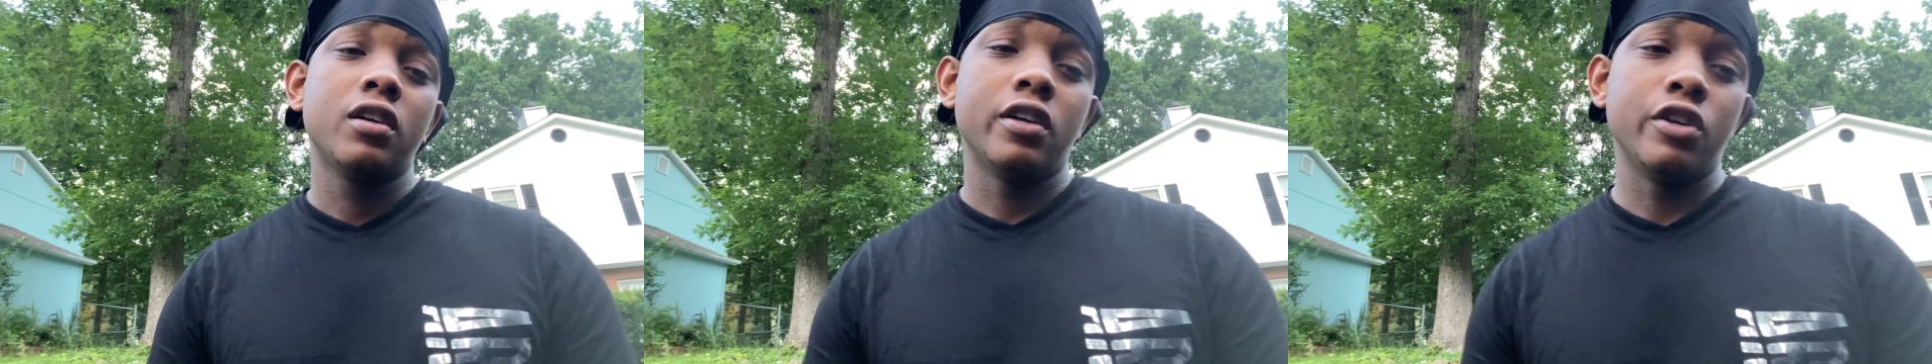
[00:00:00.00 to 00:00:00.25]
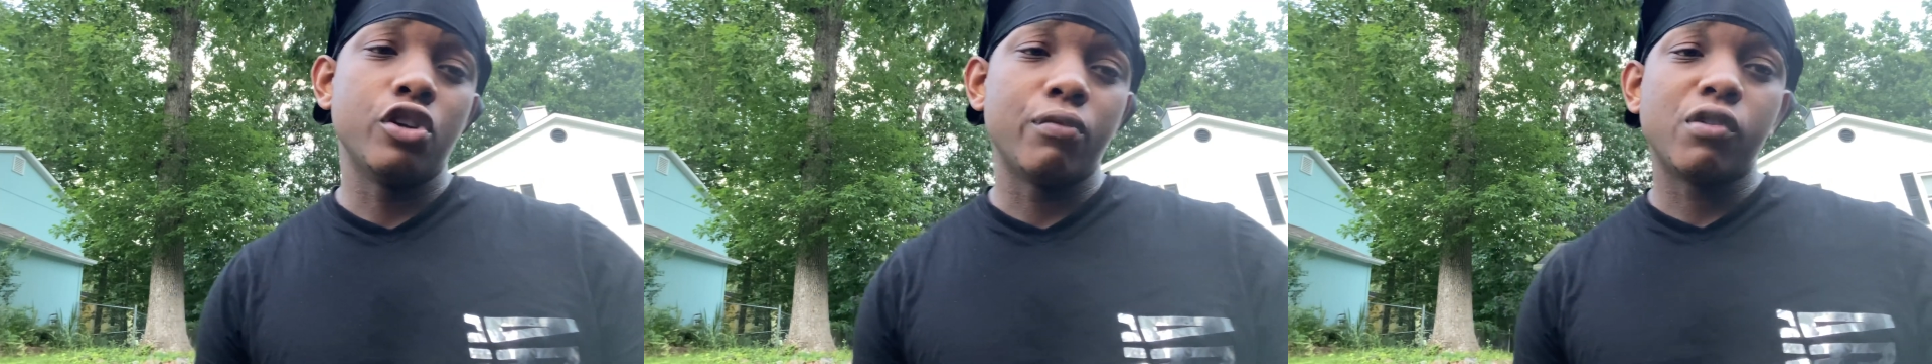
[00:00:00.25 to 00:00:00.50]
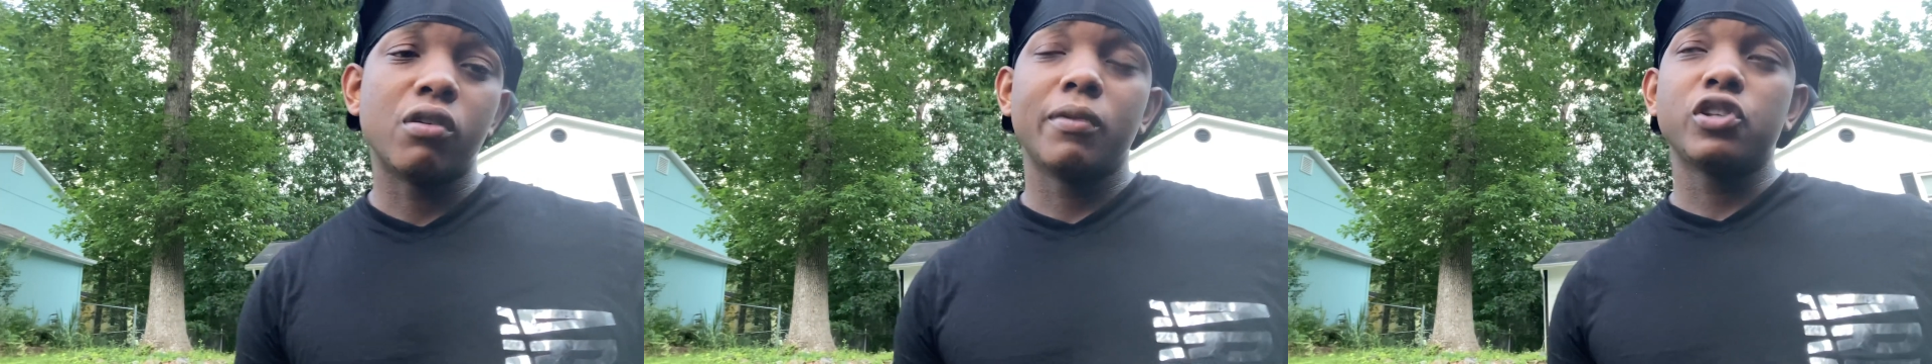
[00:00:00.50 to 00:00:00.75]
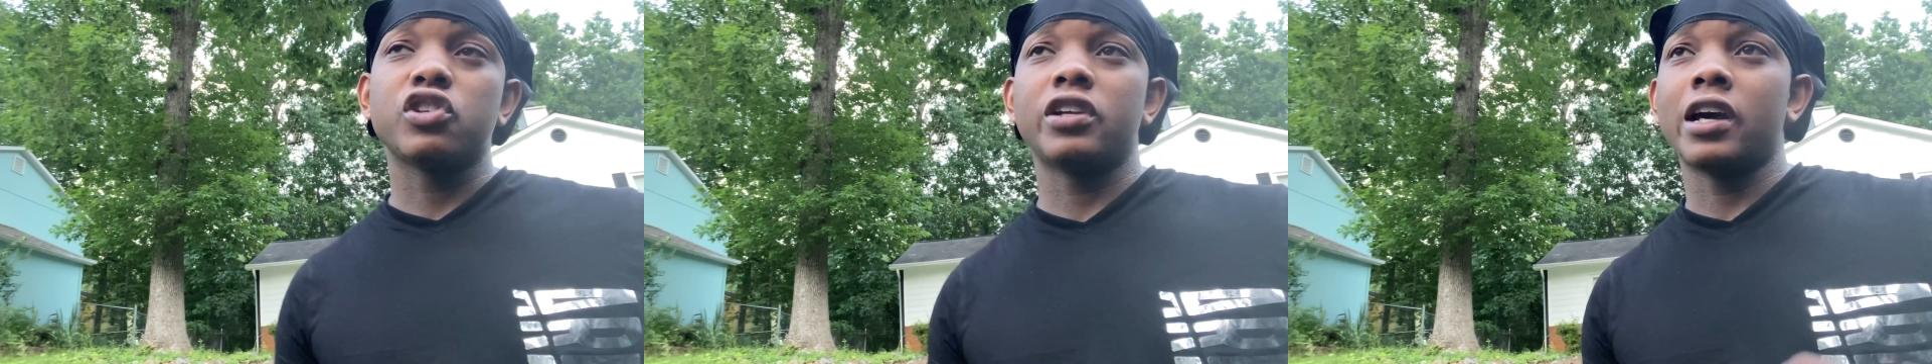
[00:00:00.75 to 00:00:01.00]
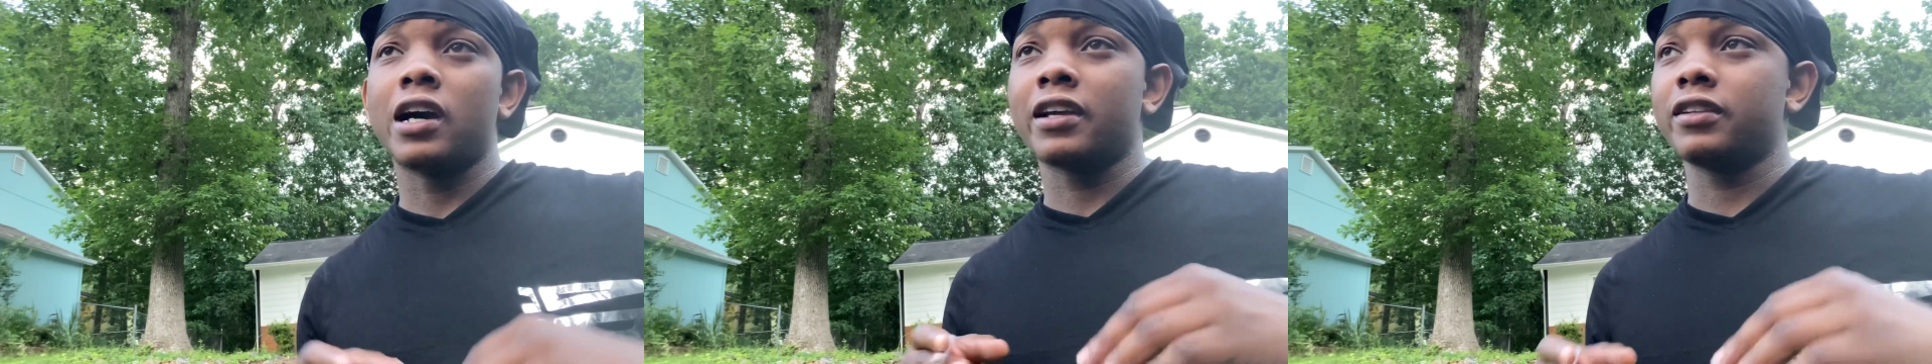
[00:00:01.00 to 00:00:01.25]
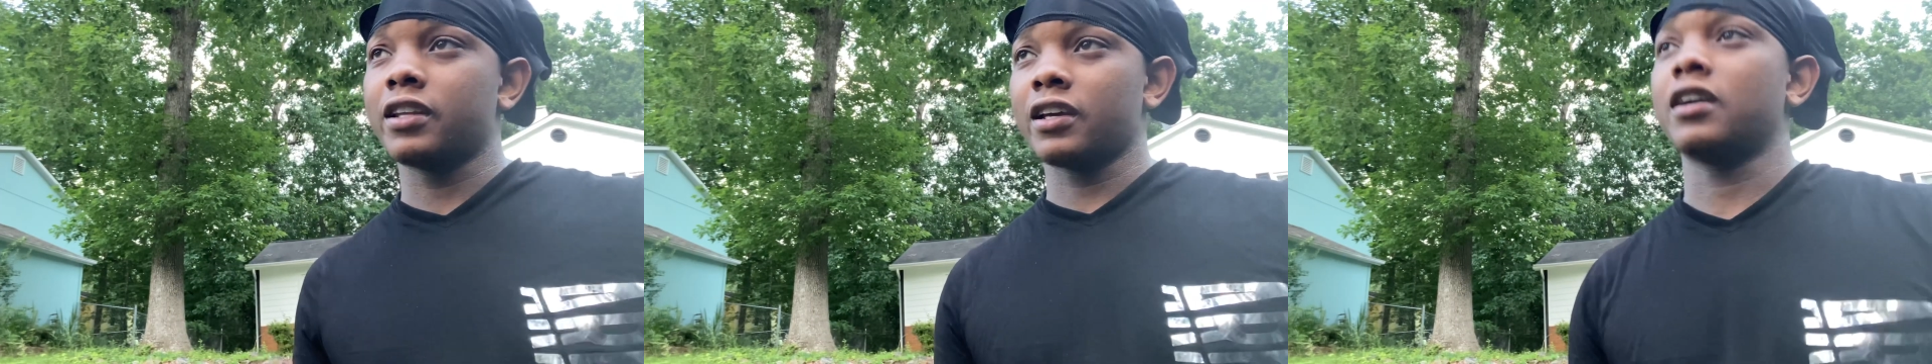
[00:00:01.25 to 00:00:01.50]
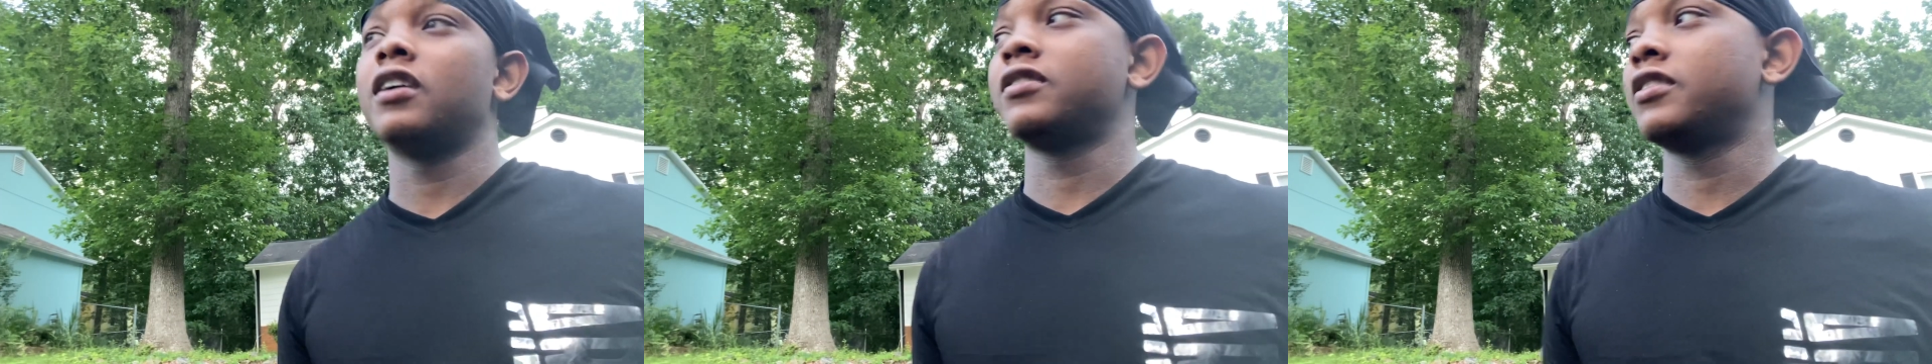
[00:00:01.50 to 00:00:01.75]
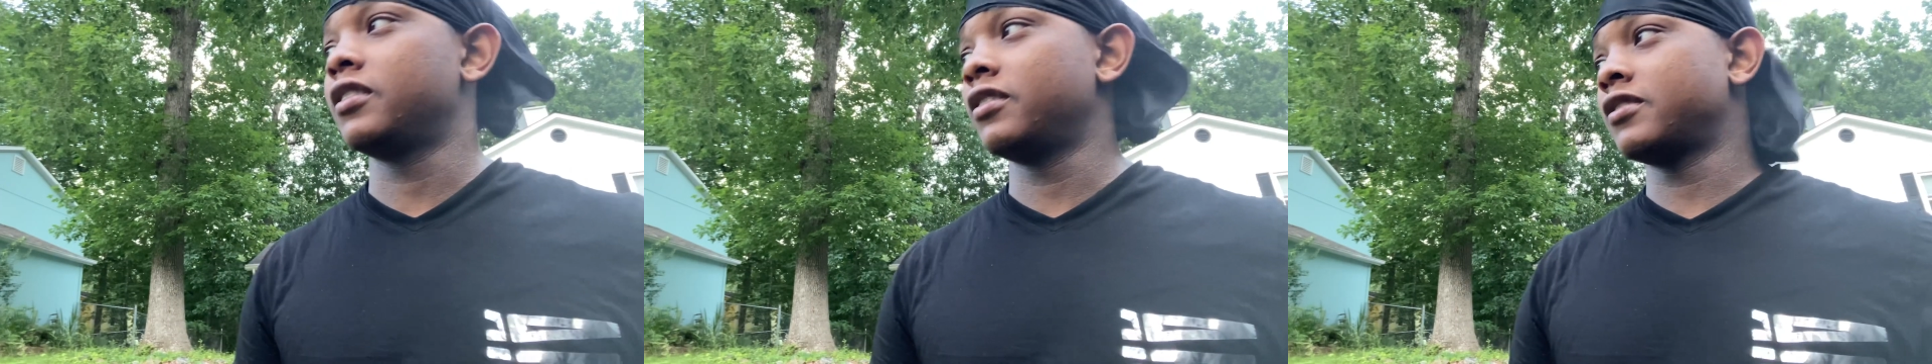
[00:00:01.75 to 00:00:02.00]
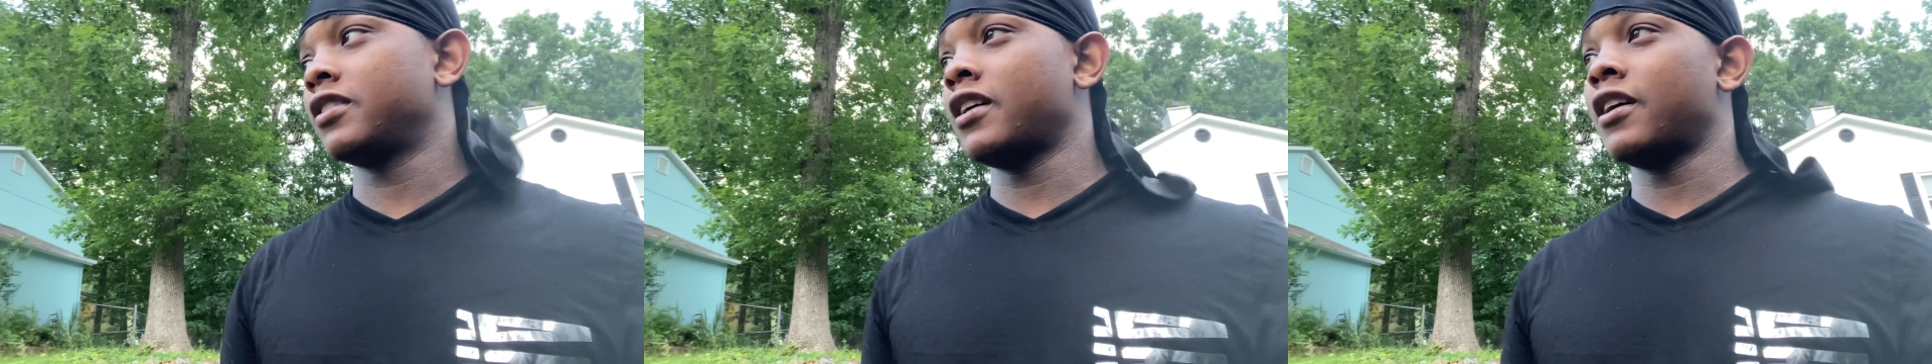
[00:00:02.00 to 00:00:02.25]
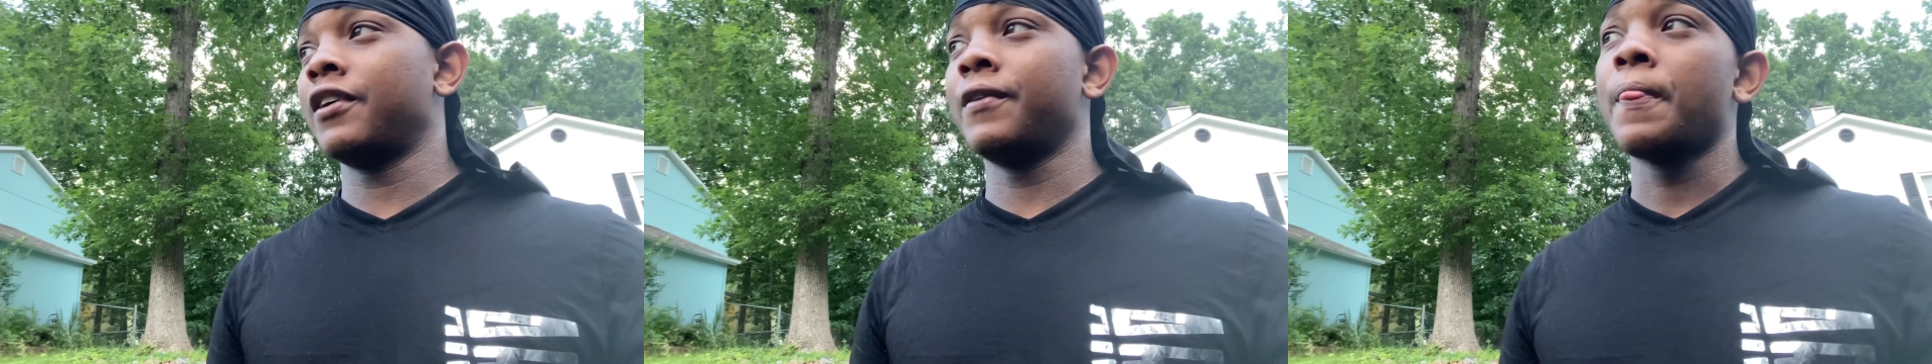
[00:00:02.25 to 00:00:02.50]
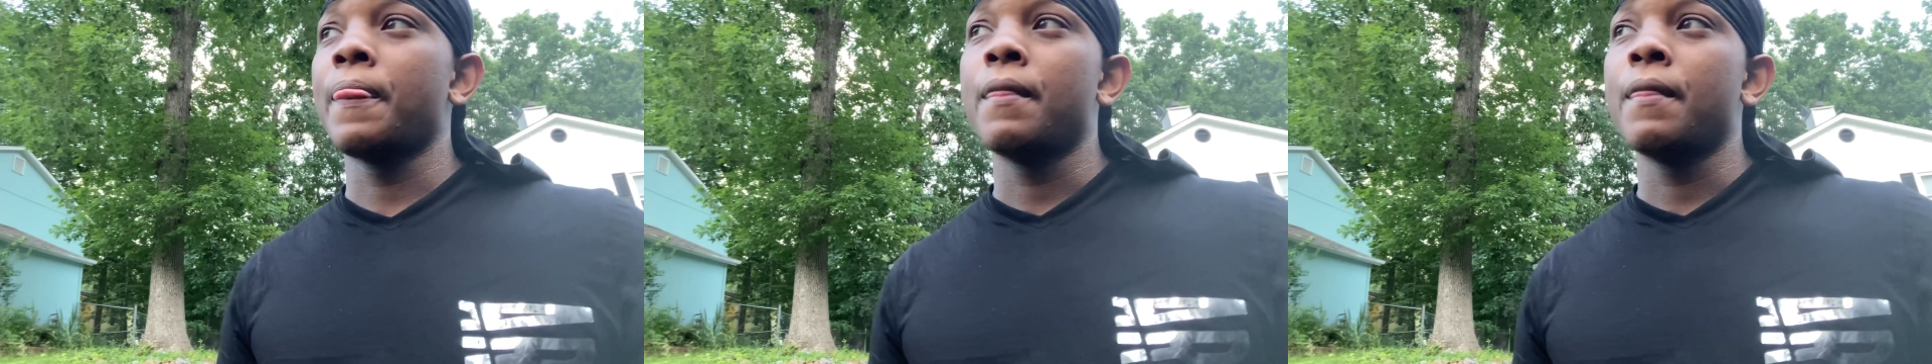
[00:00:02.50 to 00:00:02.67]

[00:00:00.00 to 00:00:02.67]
and you know we're gonna make sure that i get that content to y'all